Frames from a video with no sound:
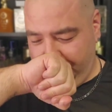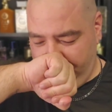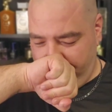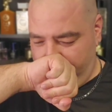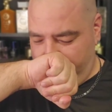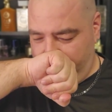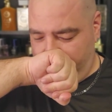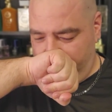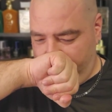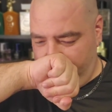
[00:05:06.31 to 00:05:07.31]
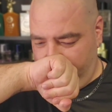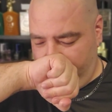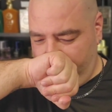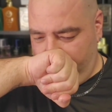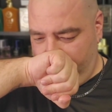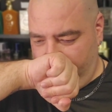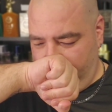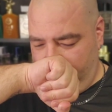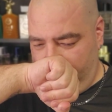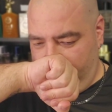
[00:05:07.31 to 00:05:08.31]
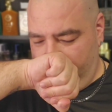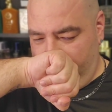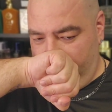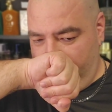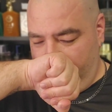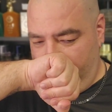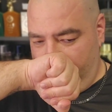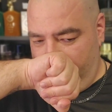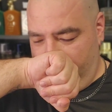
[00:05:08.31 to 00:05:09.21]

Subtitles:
Nobody speaks.